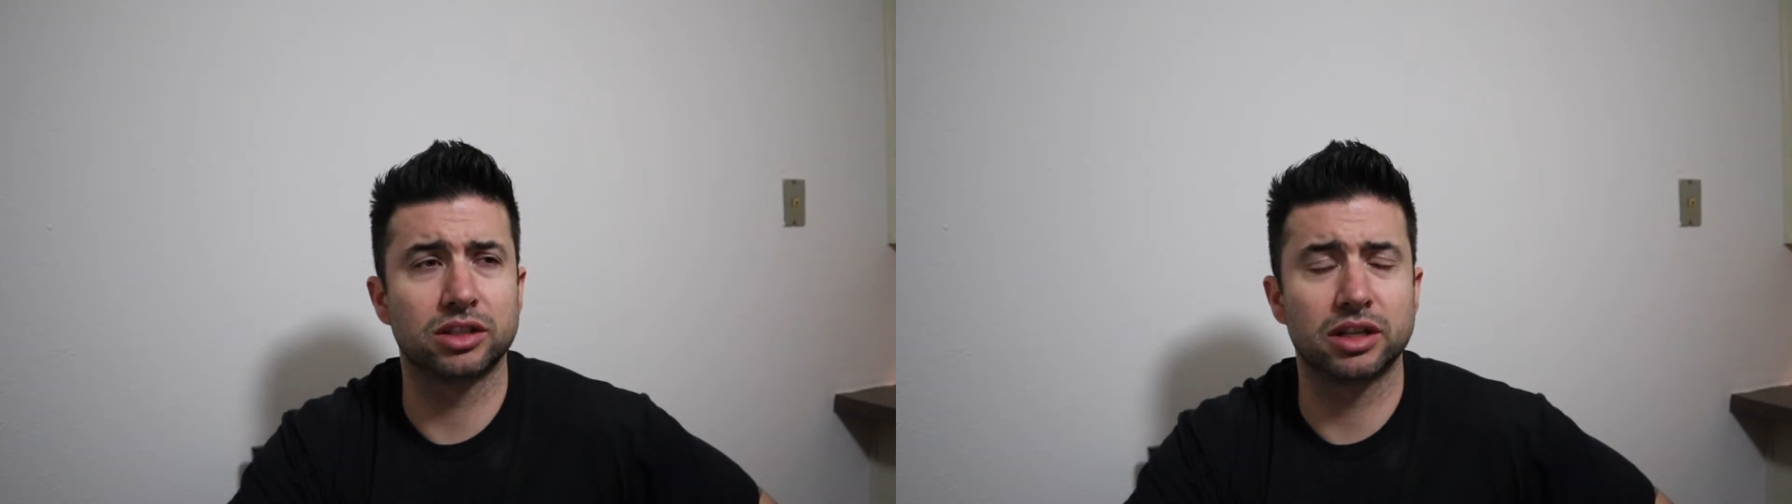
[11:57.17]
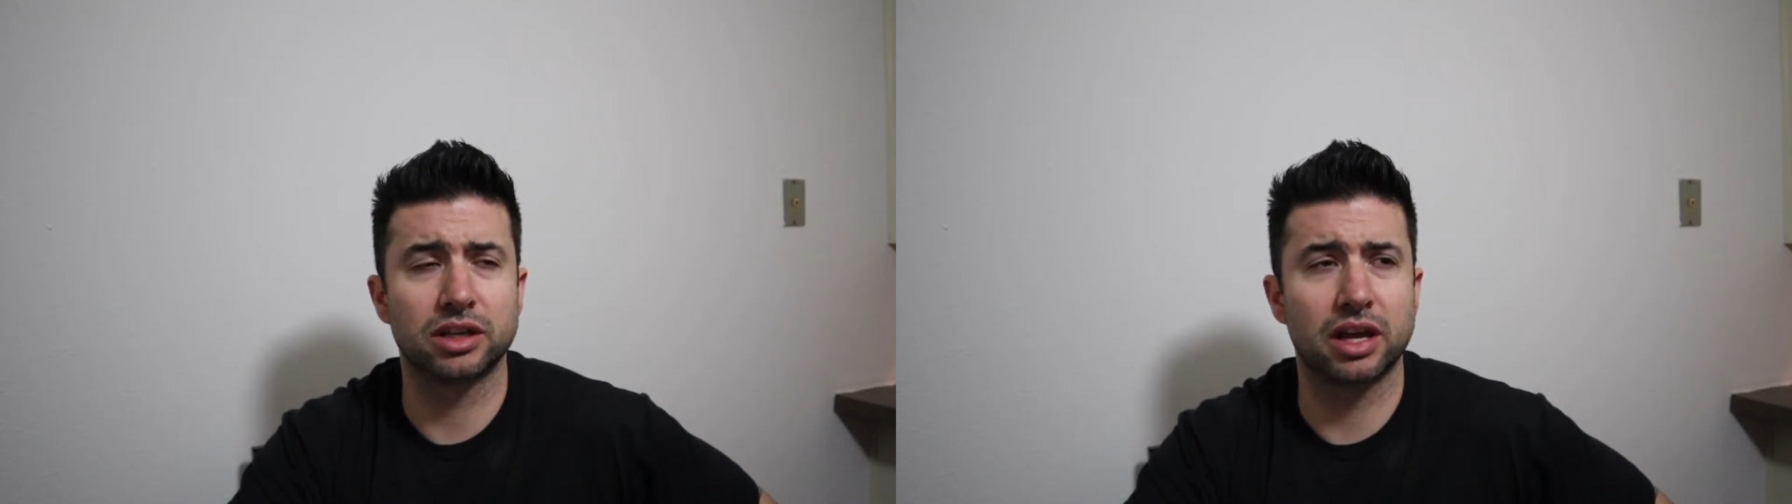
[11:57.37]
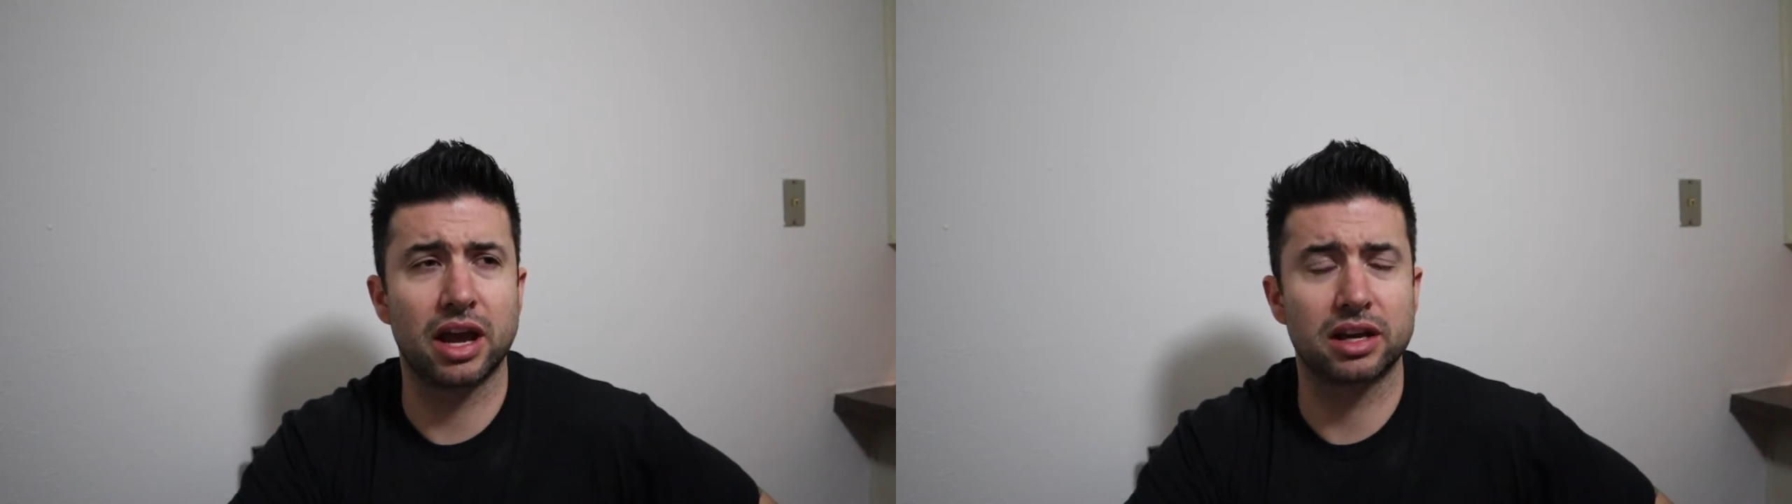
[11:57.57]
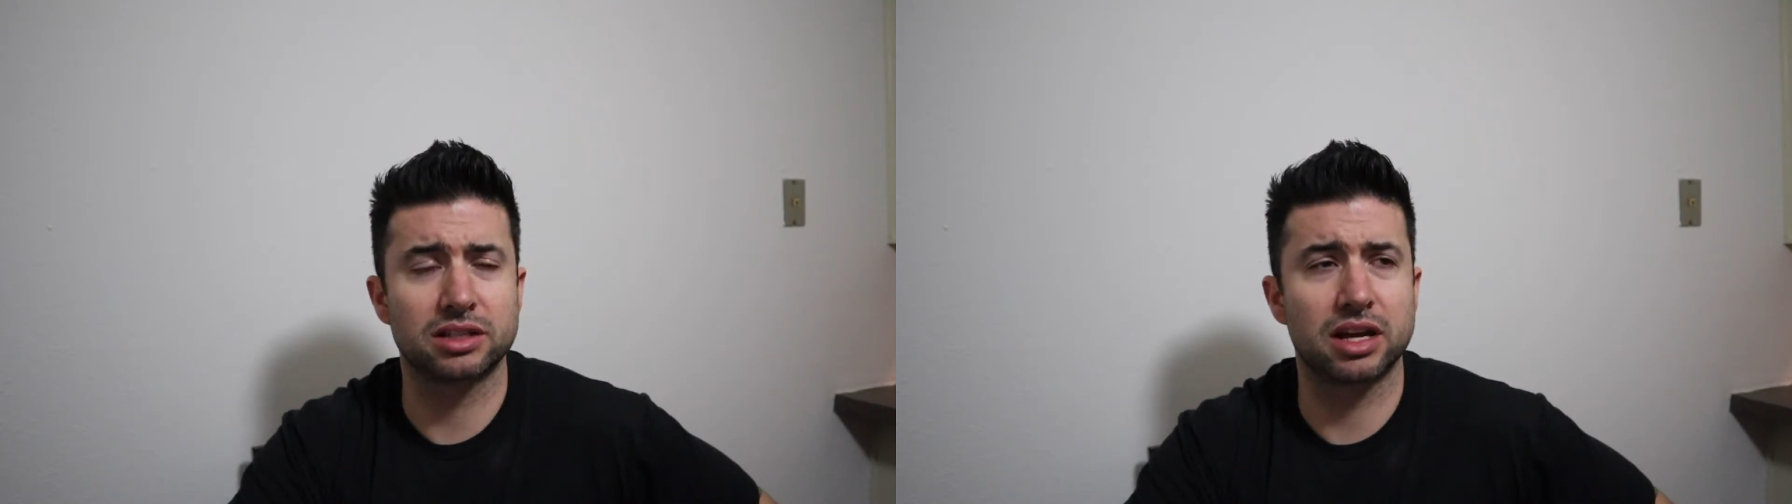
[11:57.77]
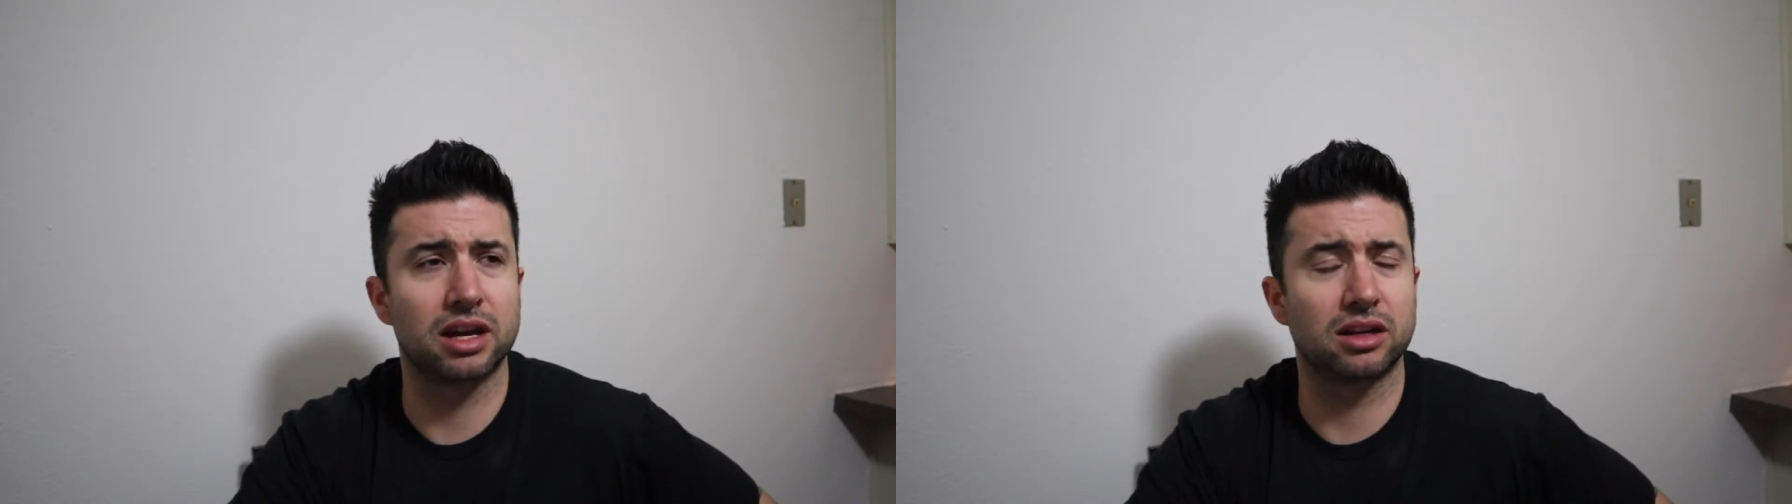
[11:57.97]
He had
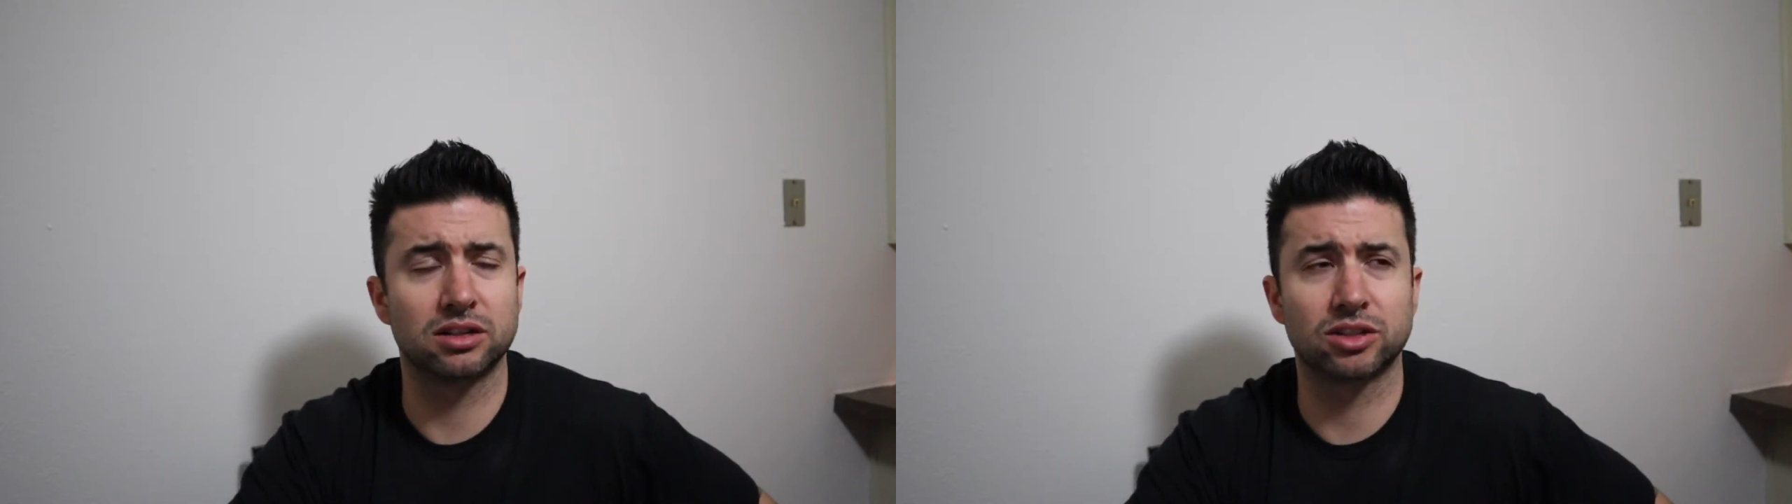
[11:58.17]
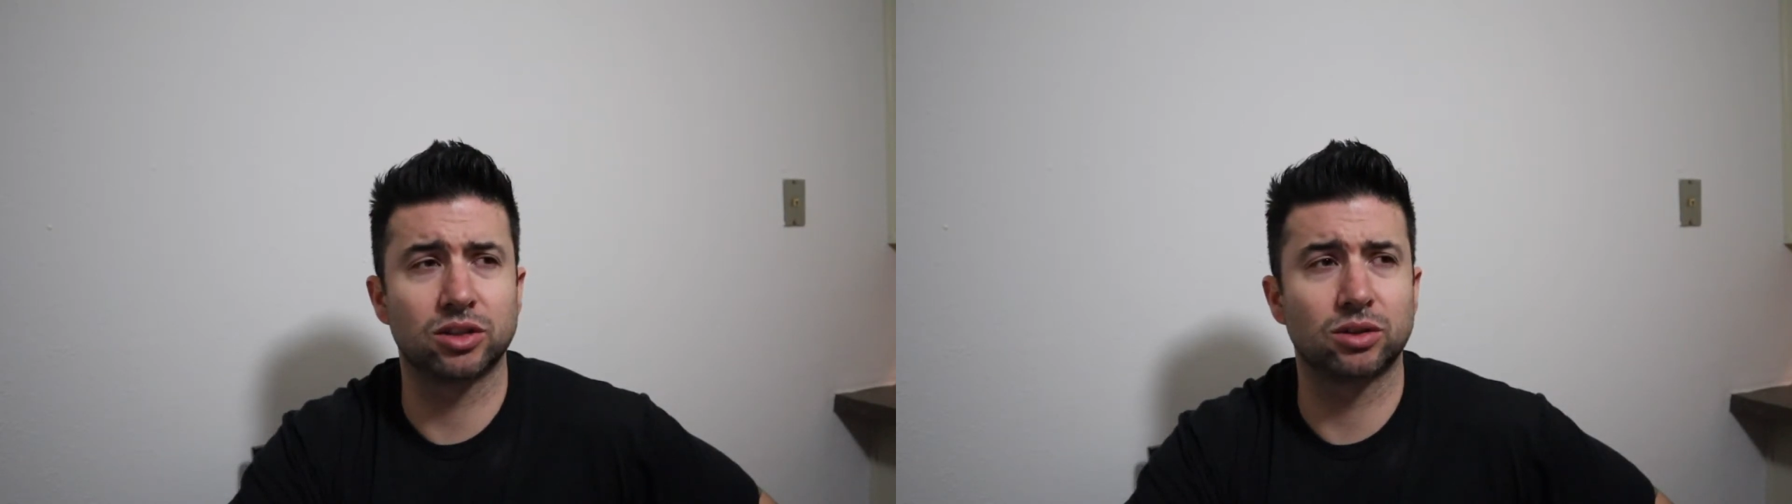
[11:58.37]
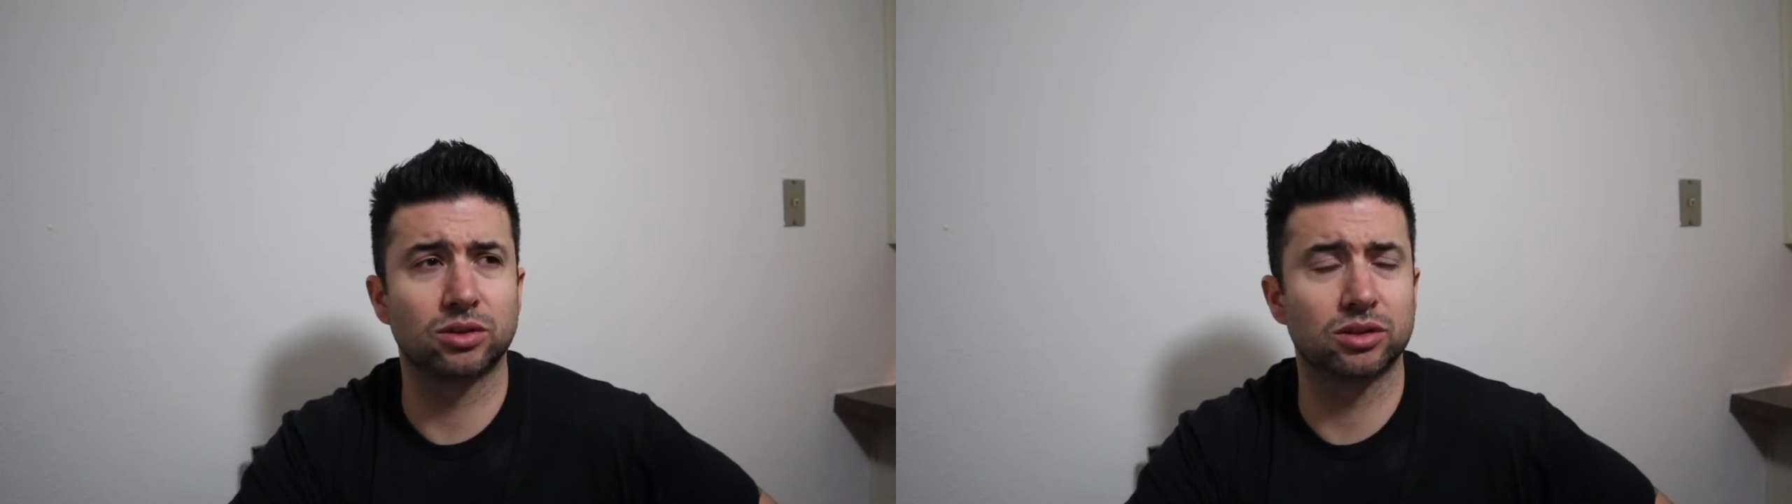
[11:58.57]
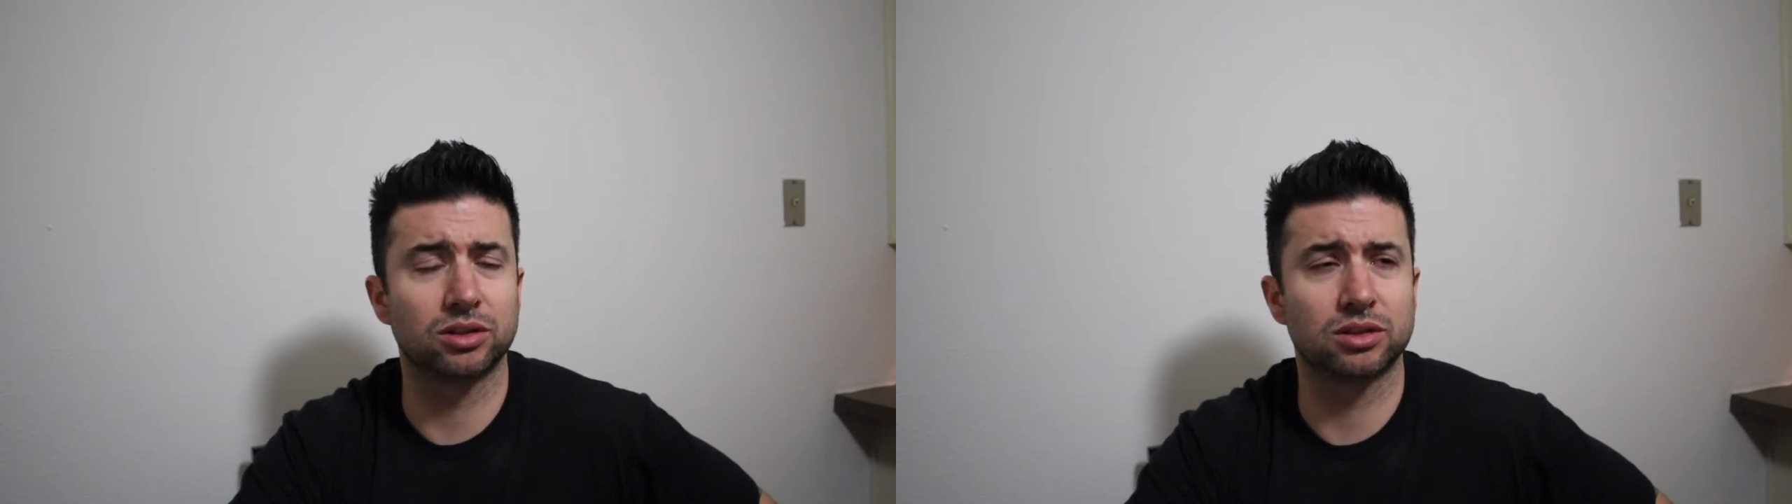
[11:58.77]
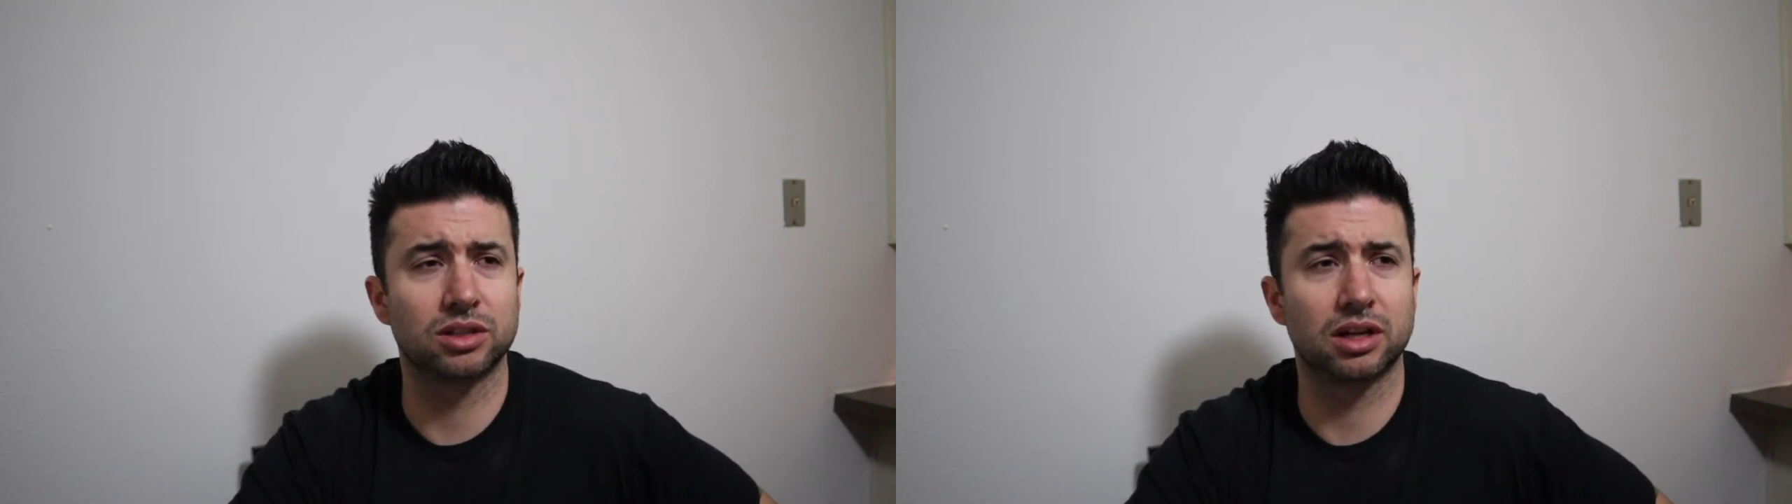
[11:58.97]
his head on his shoulders.